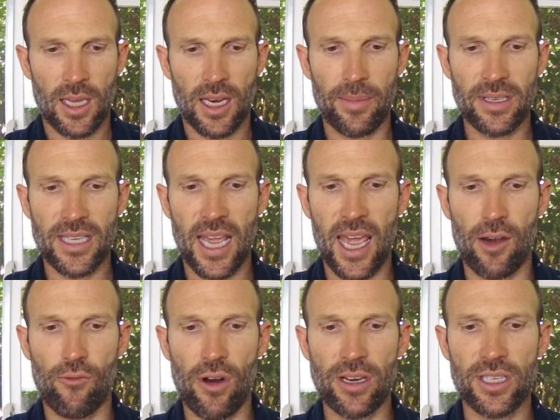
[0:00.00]
Number
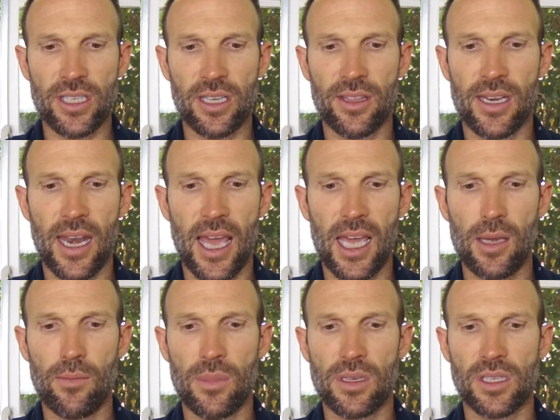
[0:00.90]
10, register the
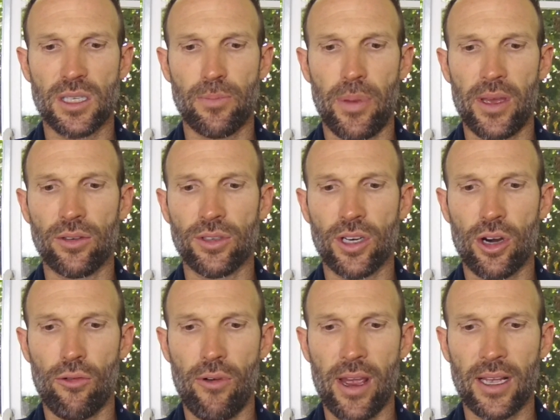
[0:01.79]
name spelled
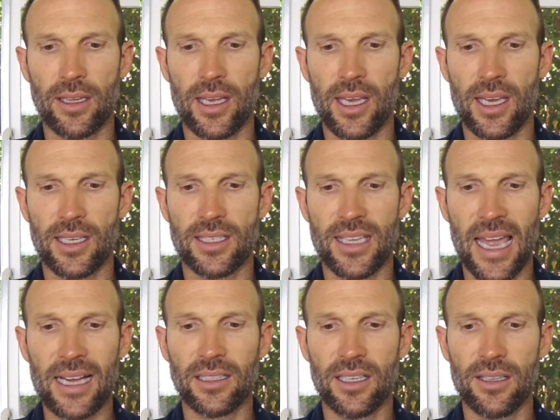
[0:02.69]
correctly
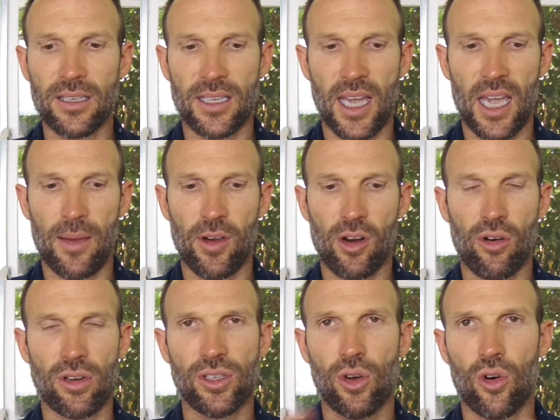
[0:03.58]
exactly the same
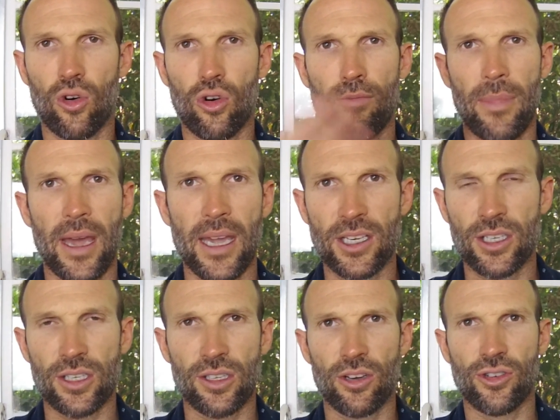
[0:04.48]
across all
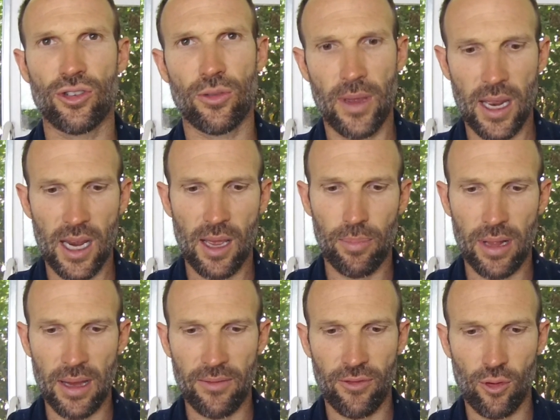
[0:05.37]
major social media
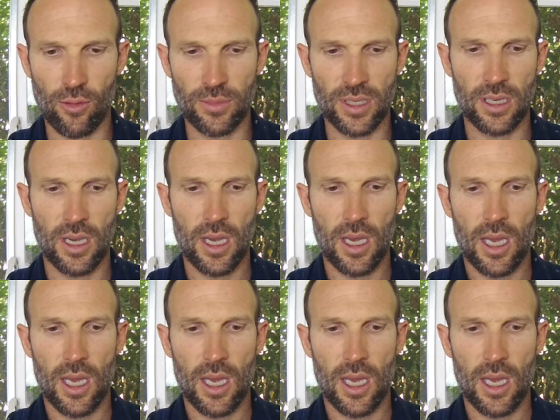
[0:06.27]
platforms.